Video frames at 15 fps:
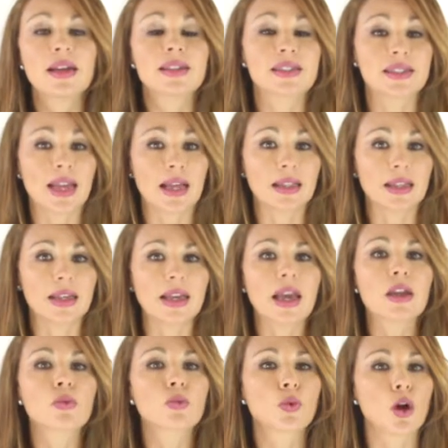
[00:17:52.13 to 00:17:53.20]
selling,
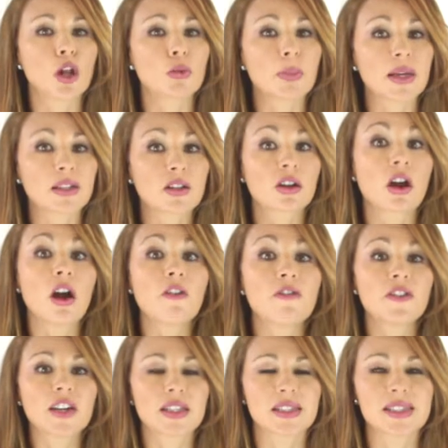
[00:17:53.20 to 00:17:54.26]
enrollment,
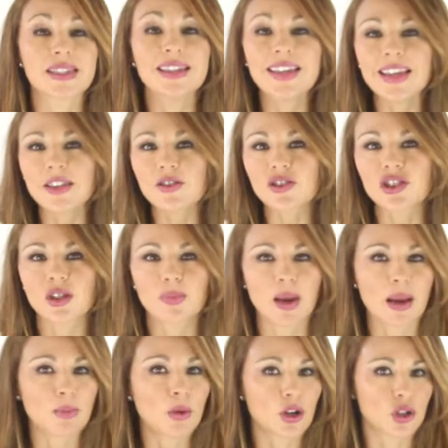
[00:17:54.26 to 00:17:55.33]
confidence,
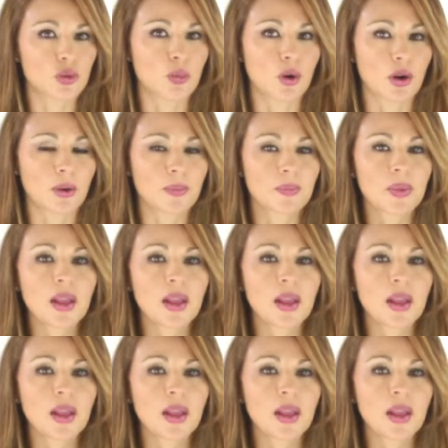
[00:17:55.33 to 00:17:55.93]
much more.